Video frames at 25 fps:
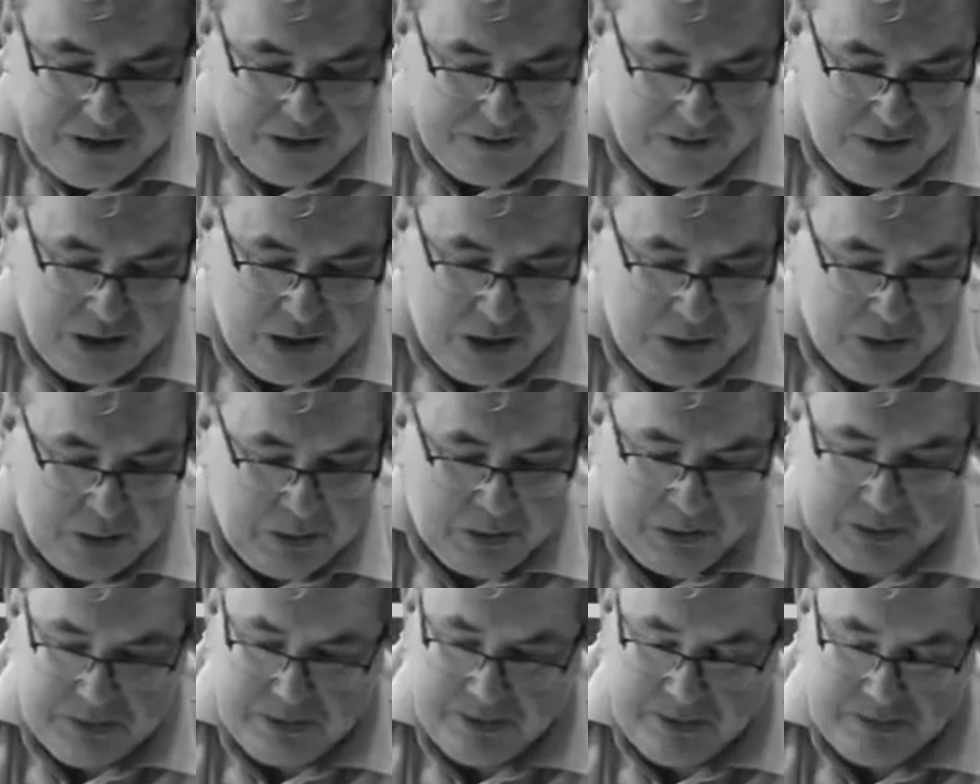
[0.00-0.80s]
of the
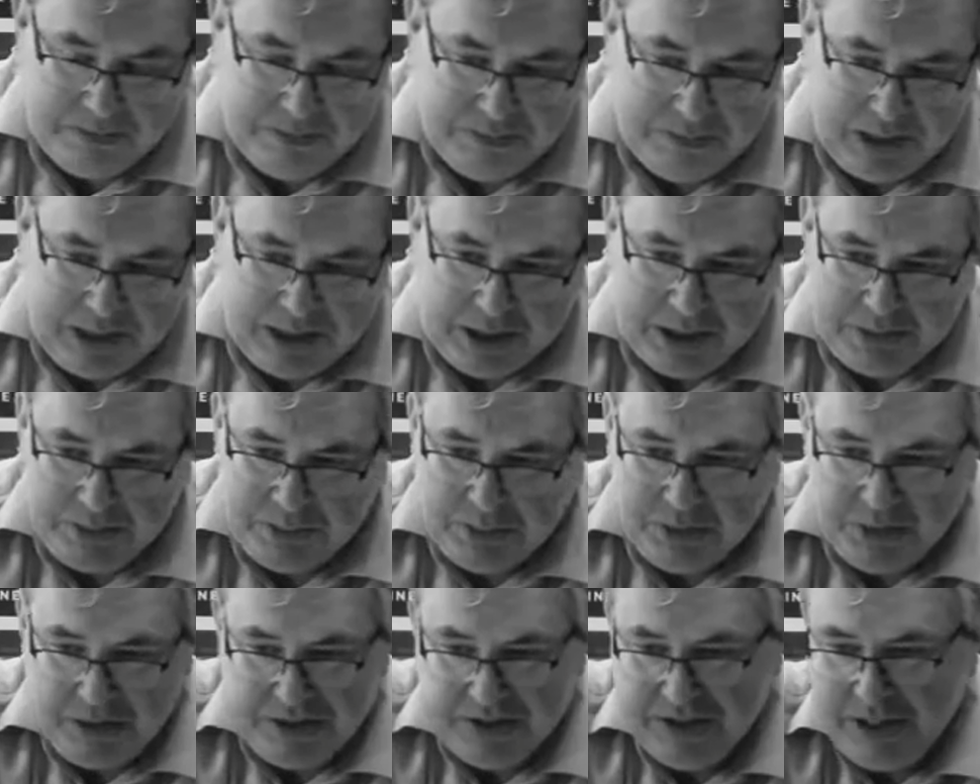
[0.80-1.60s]
whole
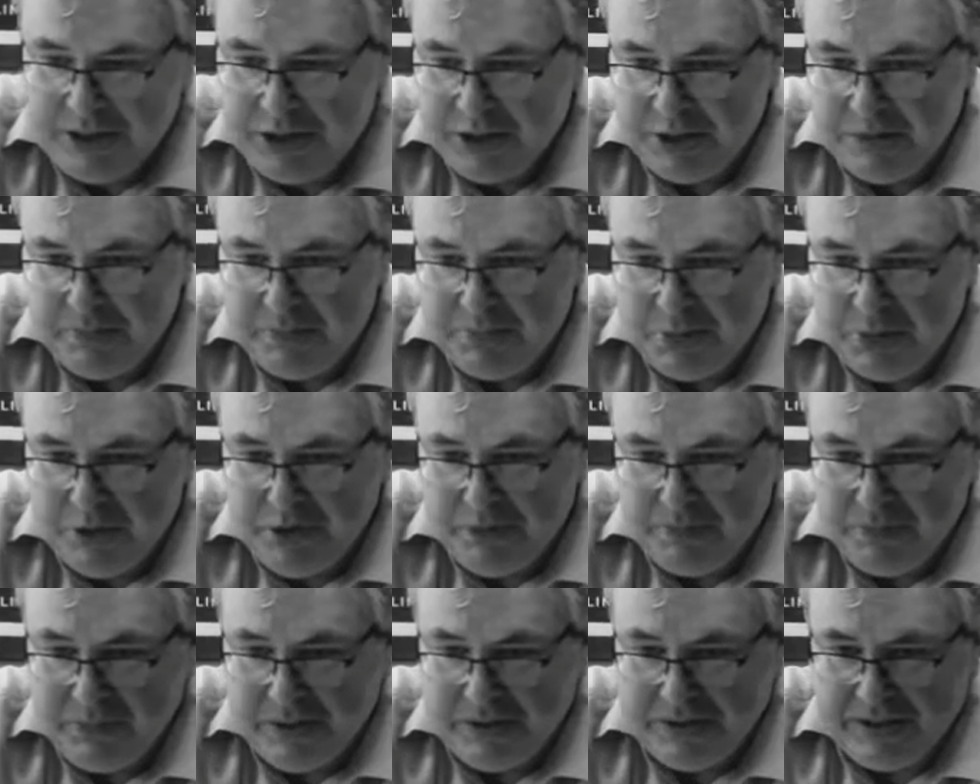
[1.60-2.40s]
blaxploitation
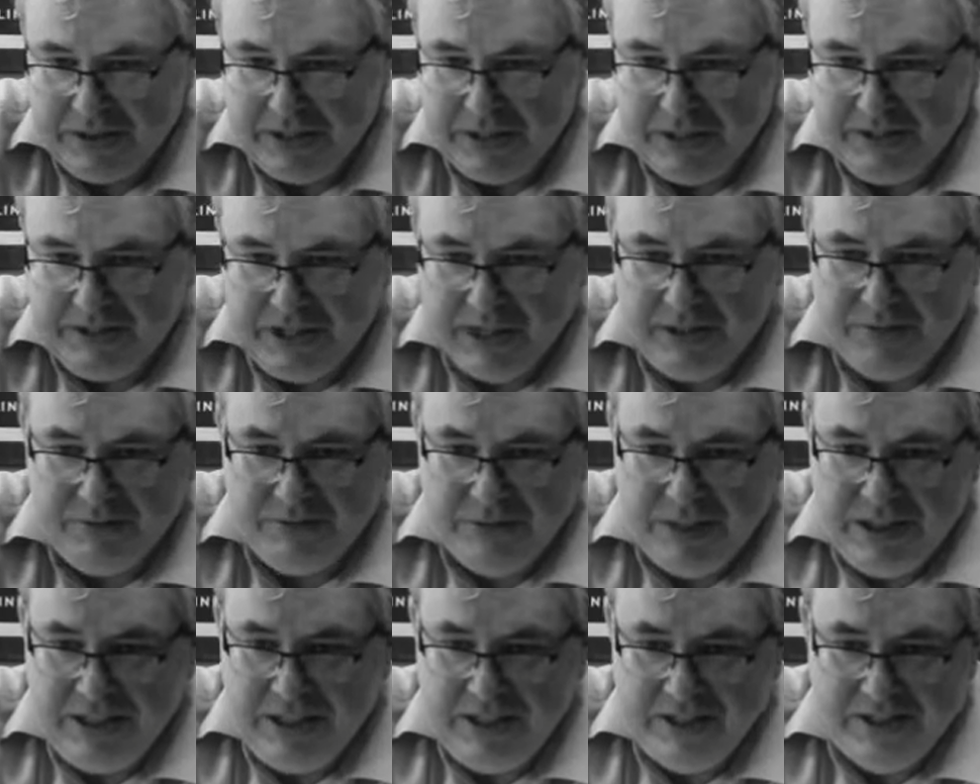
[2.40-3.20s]
movement, it
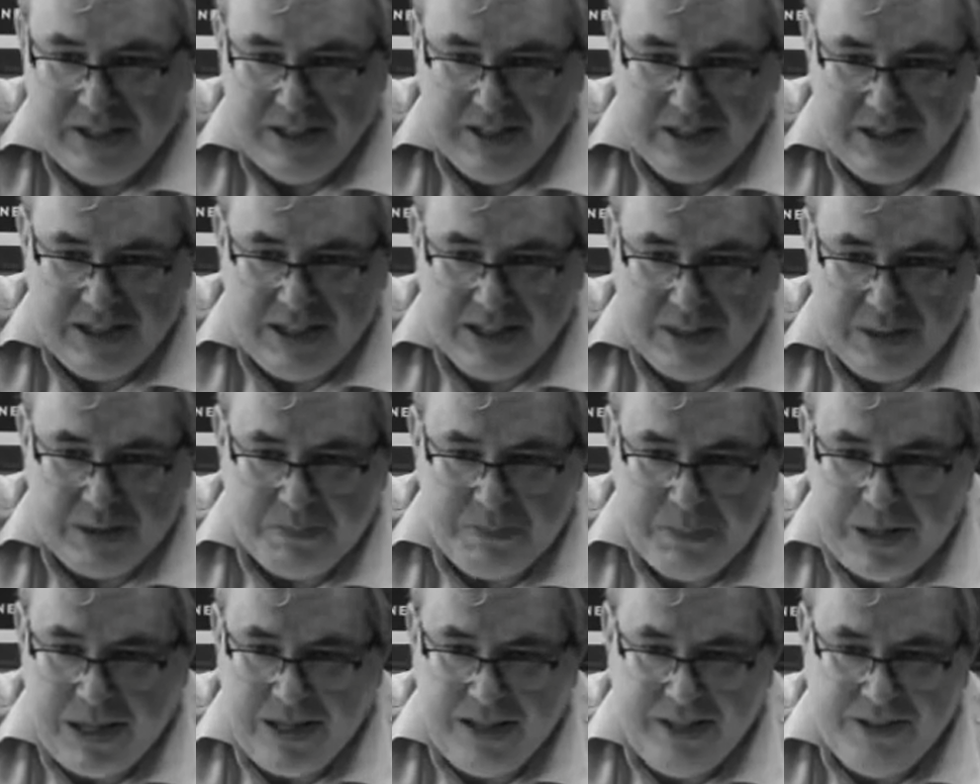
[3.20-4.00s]
really did gather
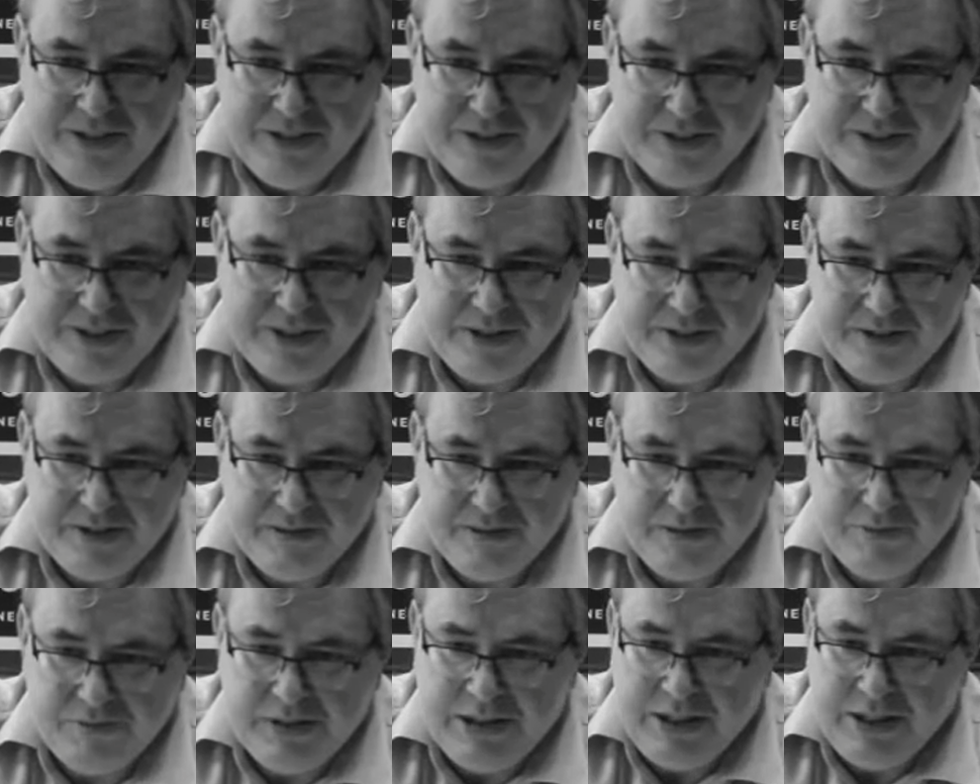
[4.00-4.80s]
pace
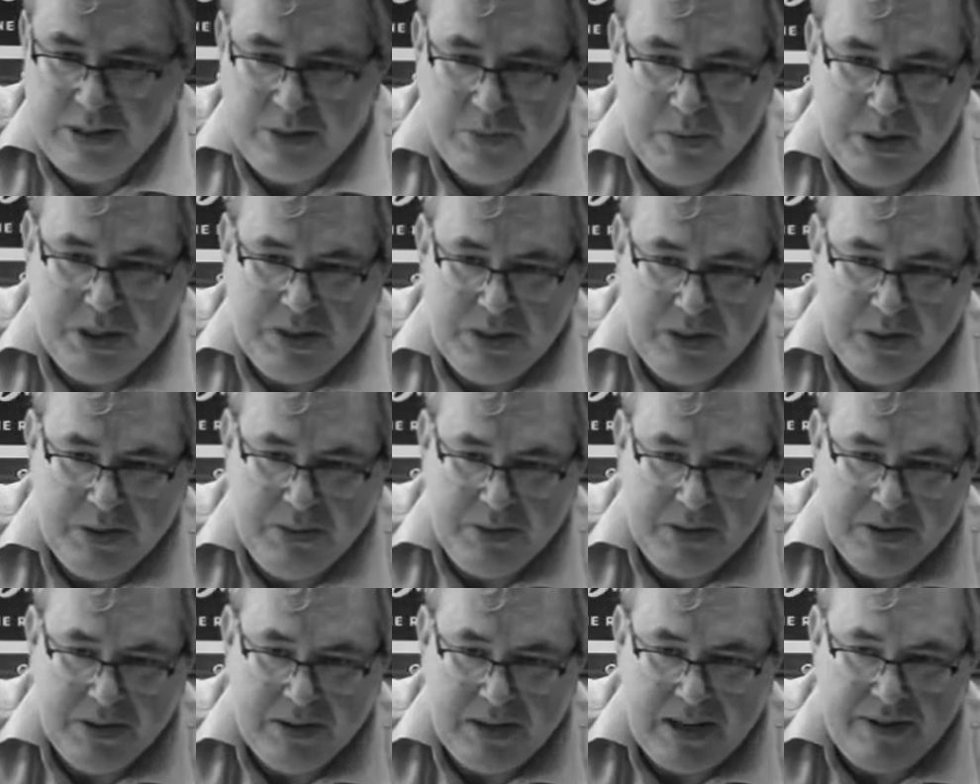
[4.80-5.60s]
right the way through
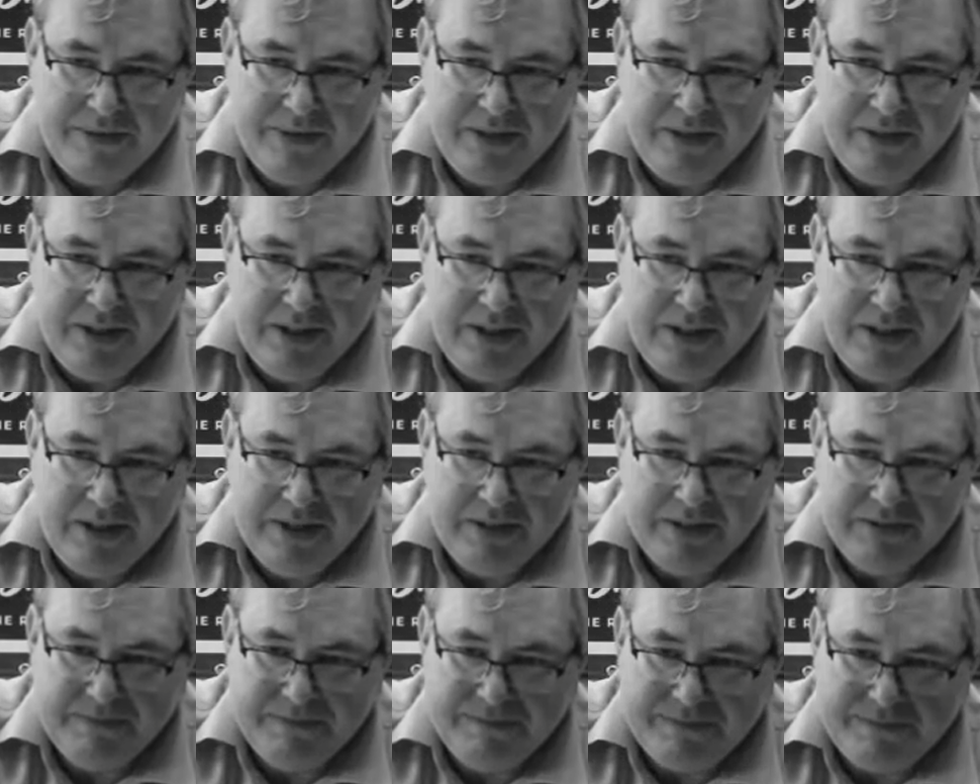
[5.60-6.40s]
the
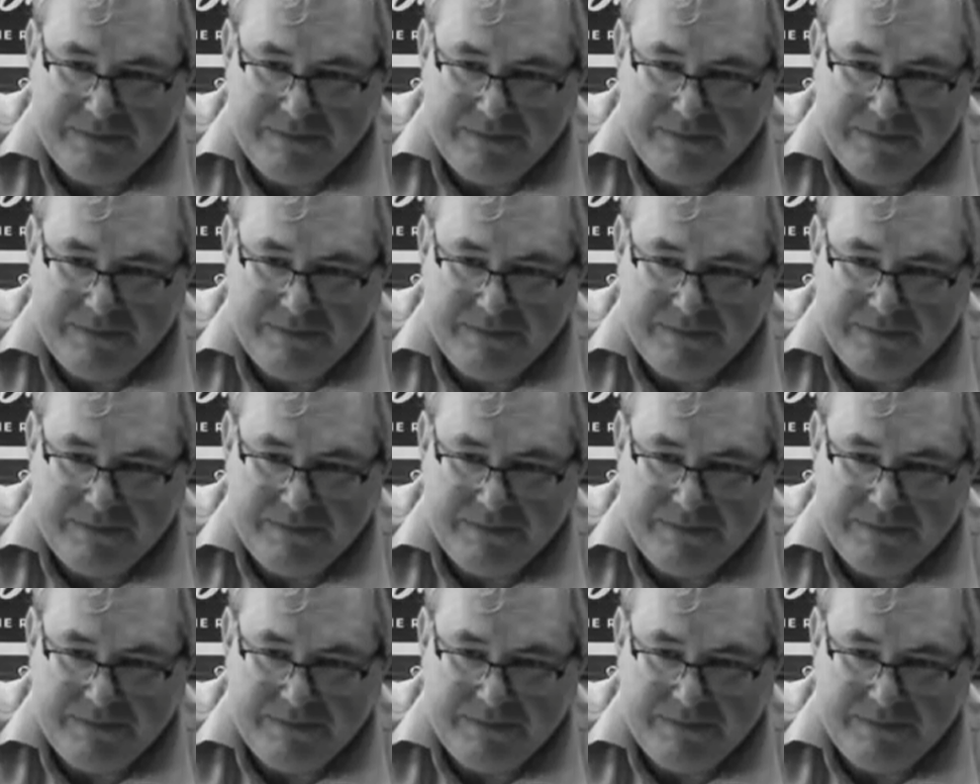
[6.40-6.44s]
70s.